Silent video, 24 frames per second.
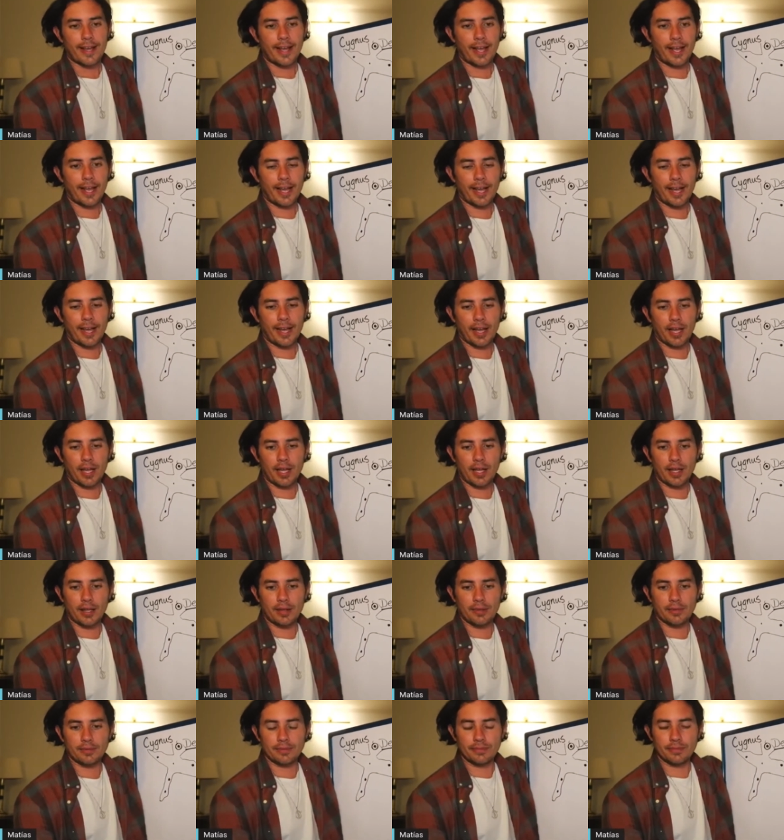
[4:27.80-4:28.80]

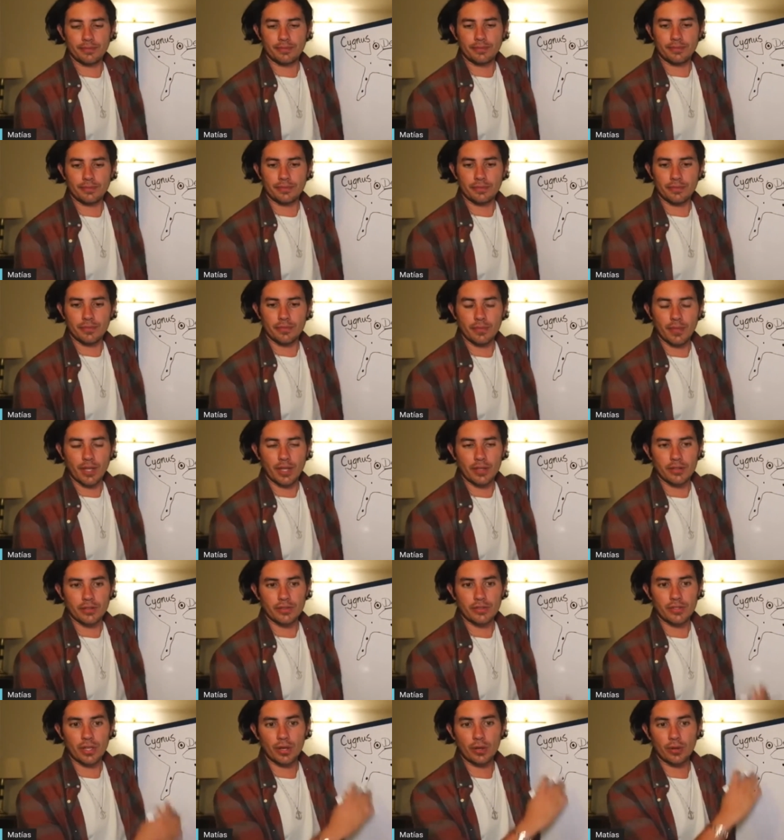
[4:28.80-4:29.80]
Um,
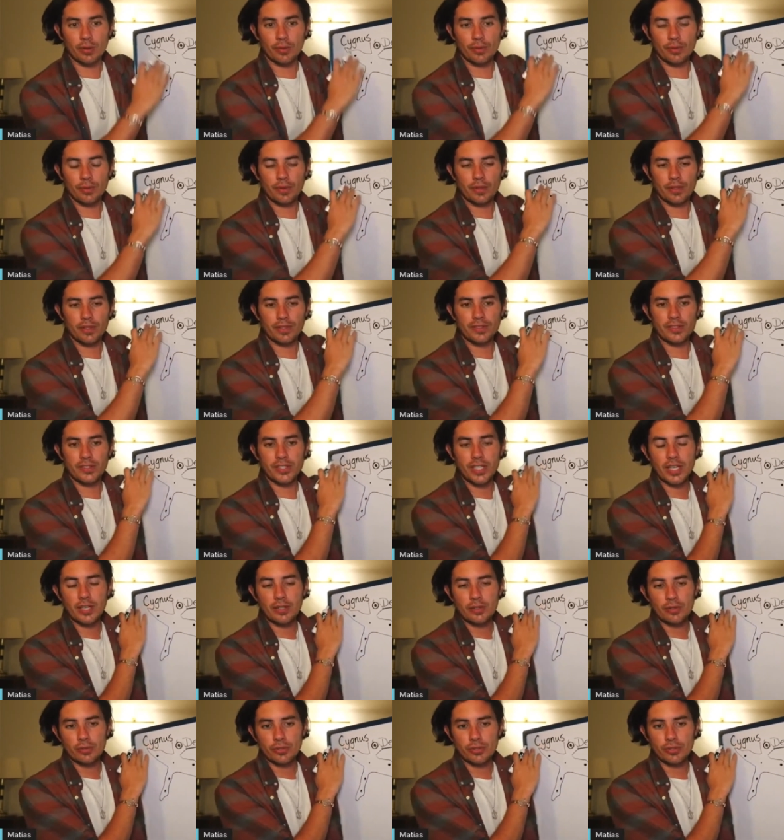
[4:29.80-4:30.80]
so
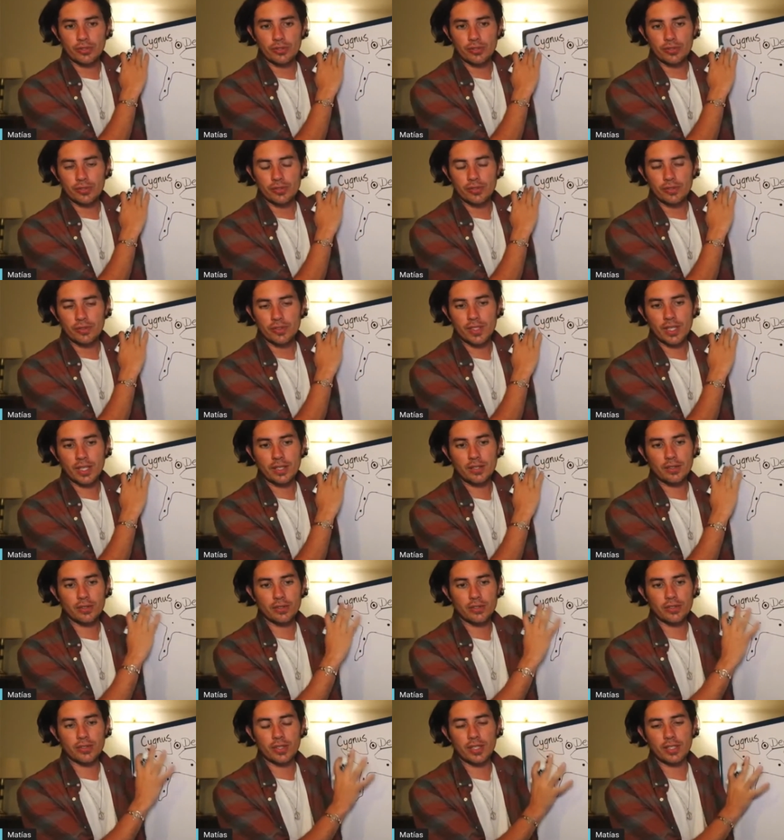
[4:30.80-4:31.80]
Cygnus.
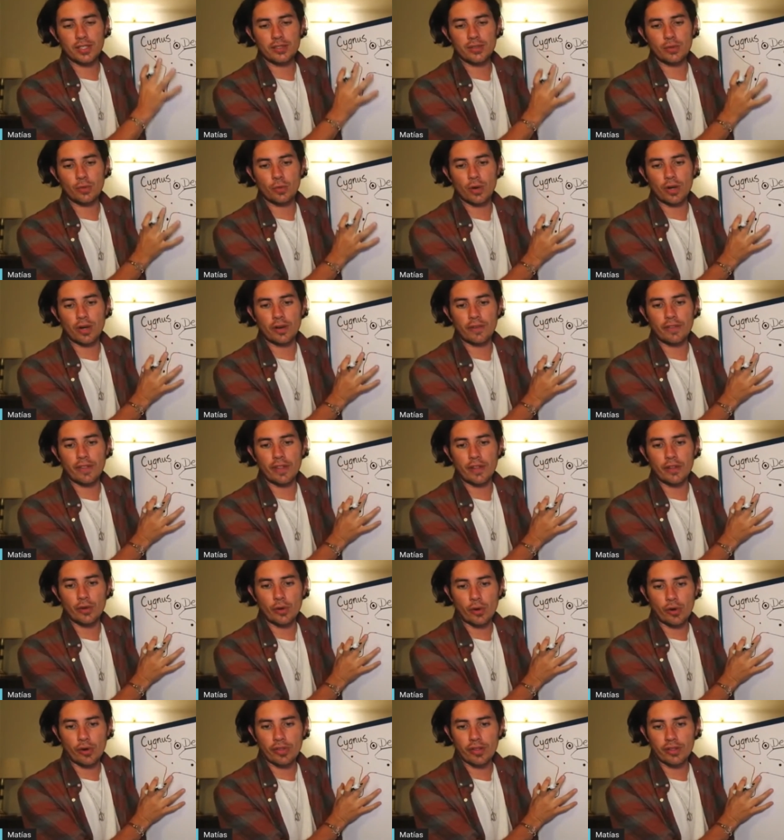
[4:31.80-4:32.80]
Cygnus is one of the
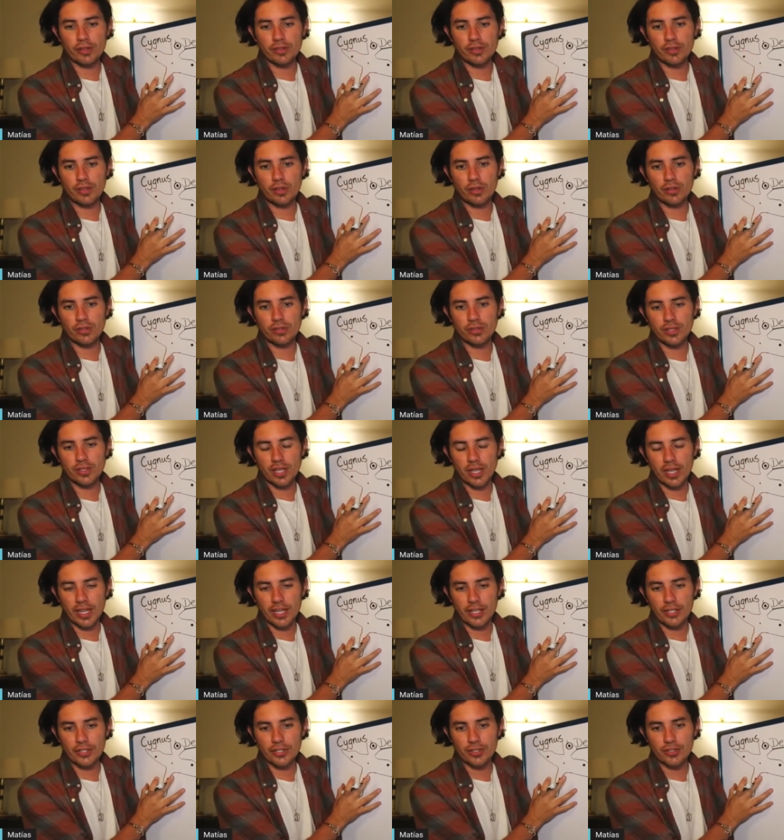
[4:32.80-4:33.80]
northern
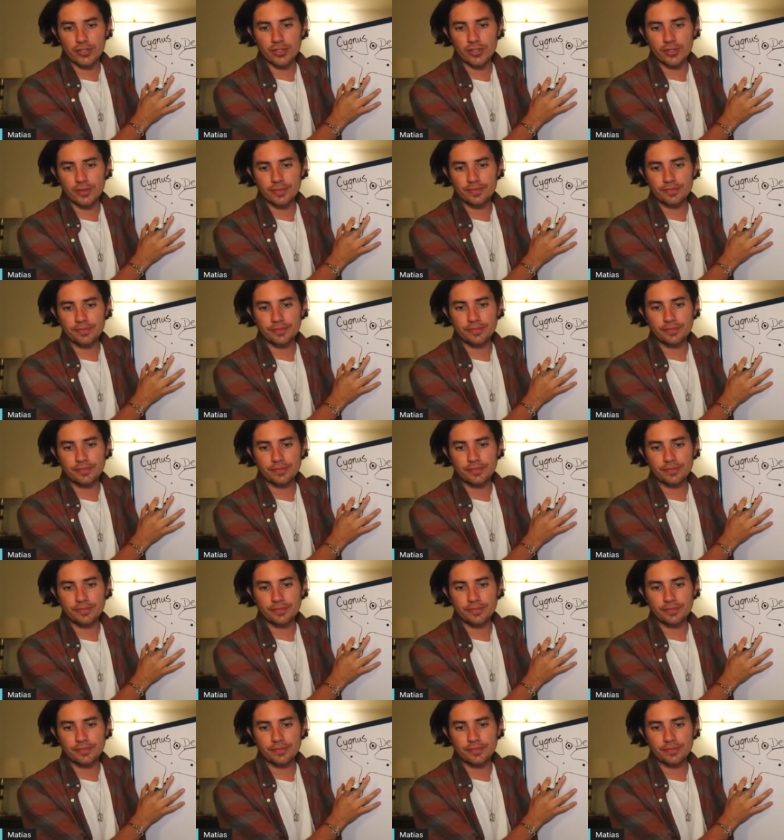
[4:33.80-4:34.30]
constellations,